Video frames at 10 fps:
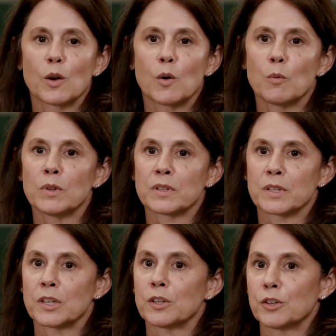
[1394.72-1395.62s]
Well,
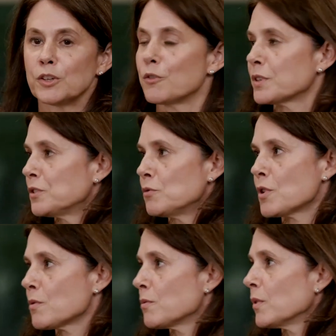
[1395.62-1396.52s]
as you
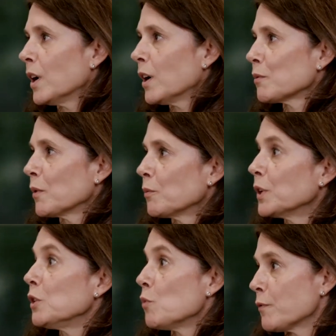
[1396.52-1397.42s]
know
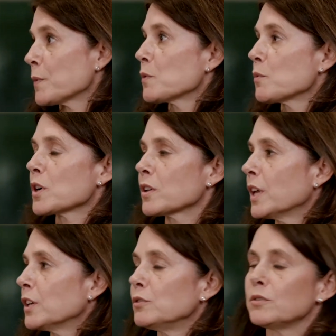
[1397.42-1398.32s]
really well from the work
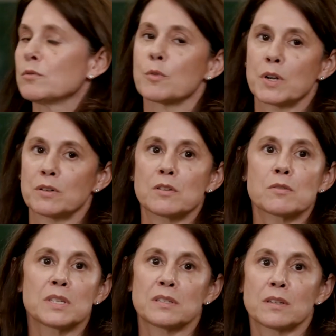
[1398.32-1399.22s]
that you do, Roberto,
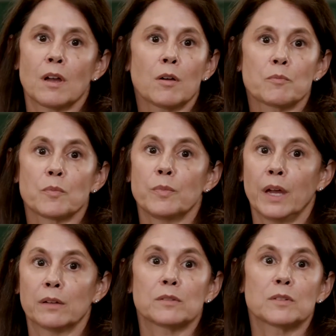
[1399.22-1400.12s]
is
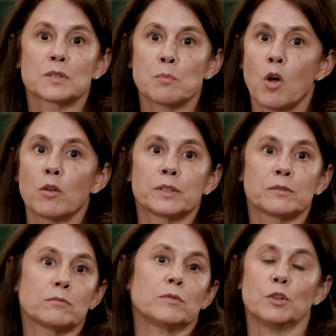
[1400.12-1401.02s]
that small and
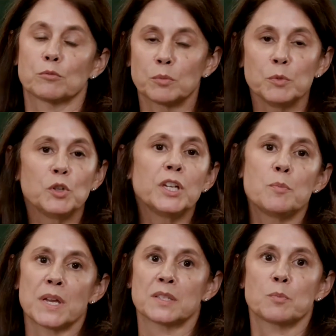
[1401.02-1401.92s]

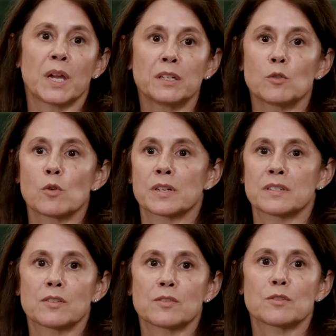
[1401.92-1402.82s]
community-based banking
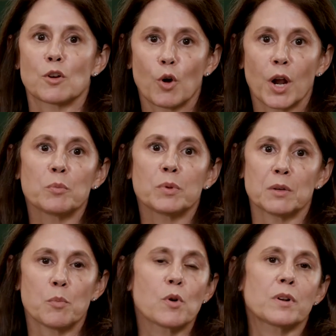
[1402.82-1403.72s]
organizations are incredibly
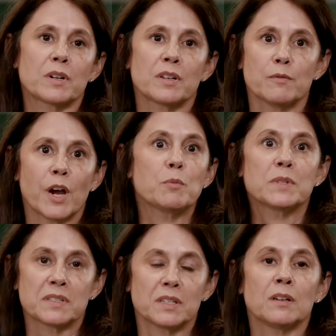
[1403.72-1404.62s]
important to the
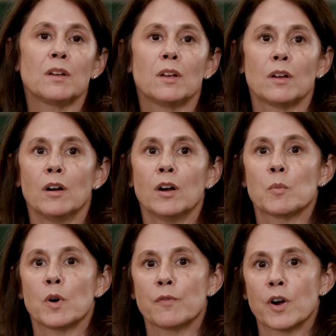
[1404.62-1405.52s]
vibrancy
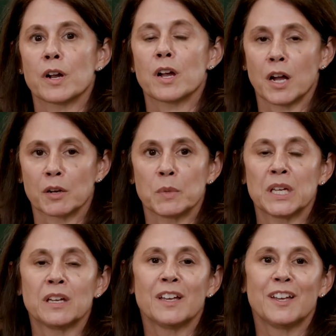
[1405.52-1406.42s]
of our
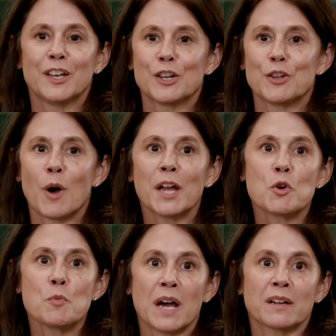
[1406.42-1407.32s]
economy. I
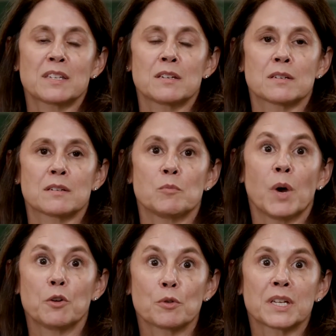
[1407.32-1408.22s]
go back to
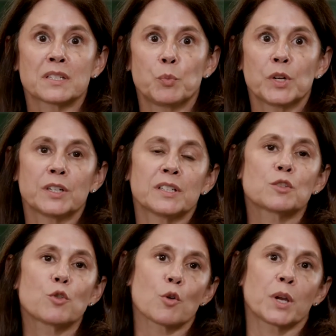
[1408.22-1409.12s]
my own experience
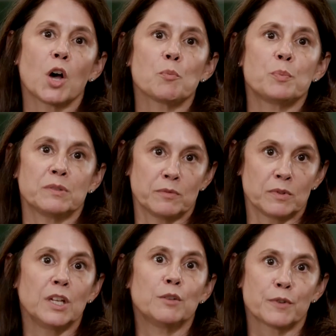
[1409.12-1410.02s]
growing up in
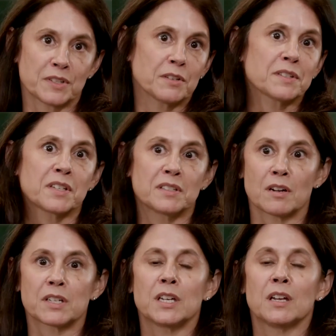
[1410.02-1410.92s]
Versailles,
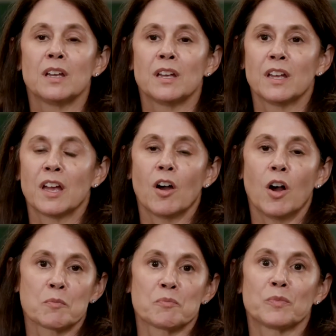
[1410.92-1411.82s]
Kentucky.
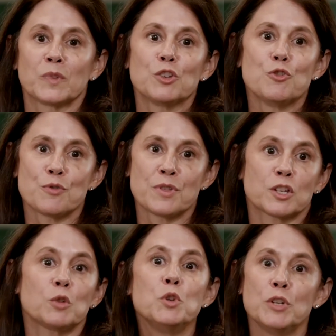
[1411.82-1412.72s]
The
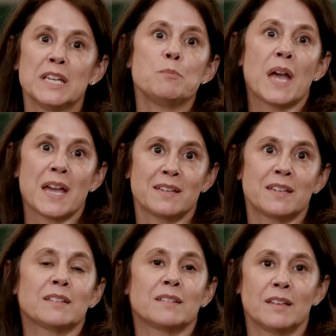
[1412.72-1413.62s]
community bank
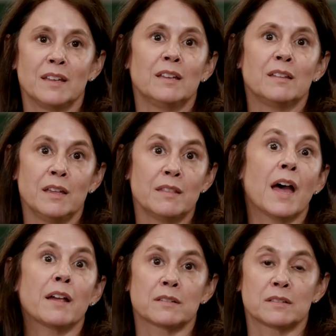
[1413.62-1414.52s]
in
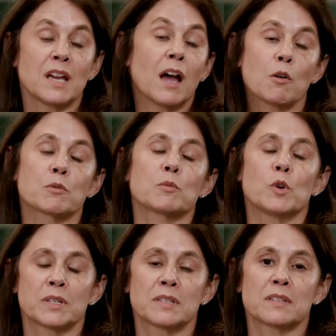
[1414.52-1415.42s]
that town
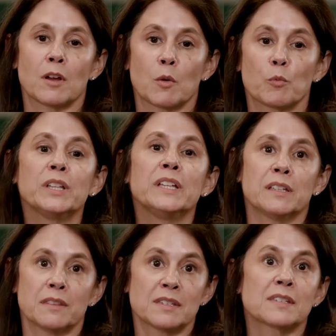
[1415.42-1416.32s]
was really
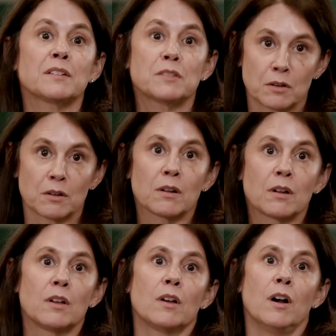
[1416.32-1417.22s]
at the center
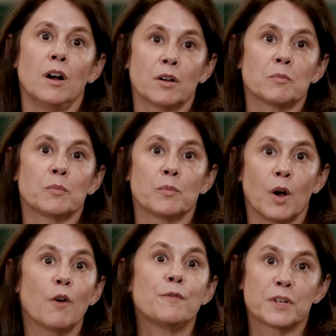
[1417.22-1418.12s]

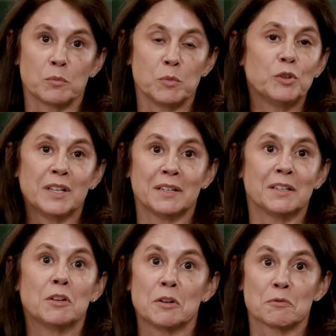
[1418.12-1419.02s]
of the
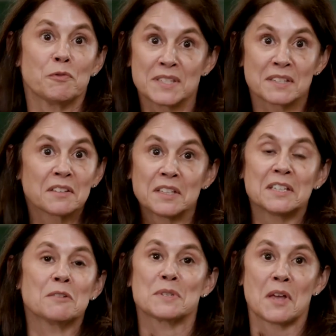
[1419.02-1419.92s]
community. Physically,
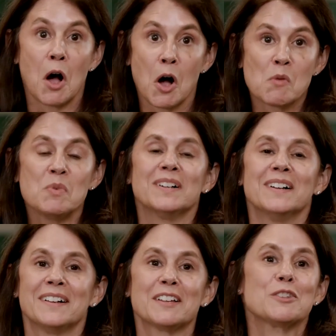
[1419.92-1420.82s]
it was the hub,
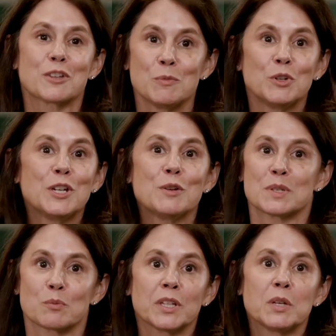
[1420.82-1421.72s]
and the community
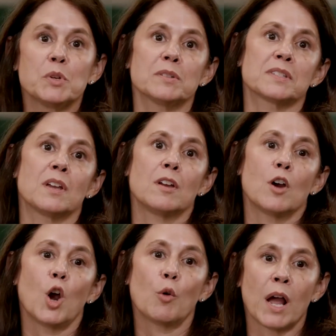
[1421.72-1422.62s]
was really built
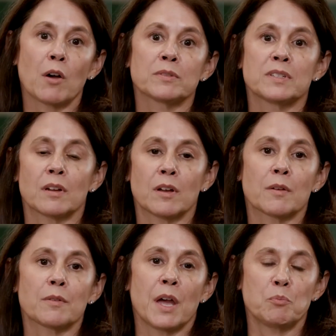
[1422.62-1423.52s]
around
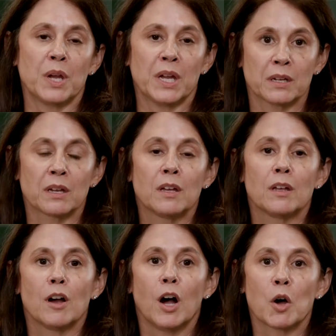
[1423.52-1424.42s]
that bank.
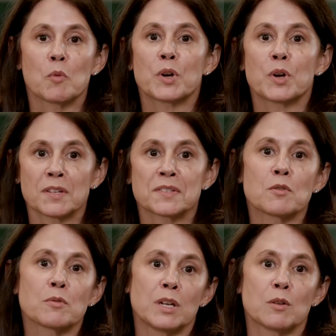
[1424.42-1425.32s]
But
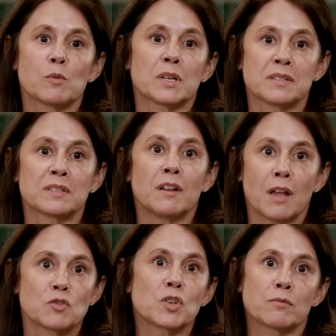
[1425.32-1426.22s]
also it was an
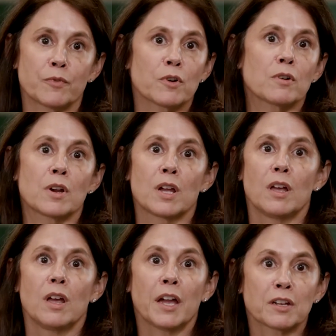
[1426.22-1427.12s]
engine for
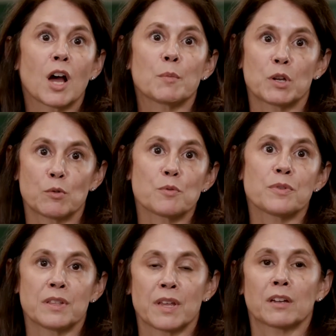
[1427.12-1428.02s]
economic growth
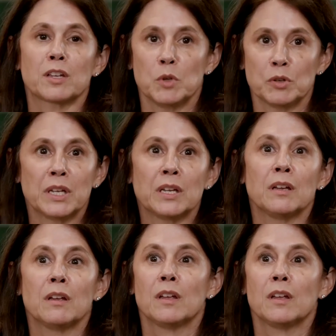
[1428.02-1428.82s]
in that community.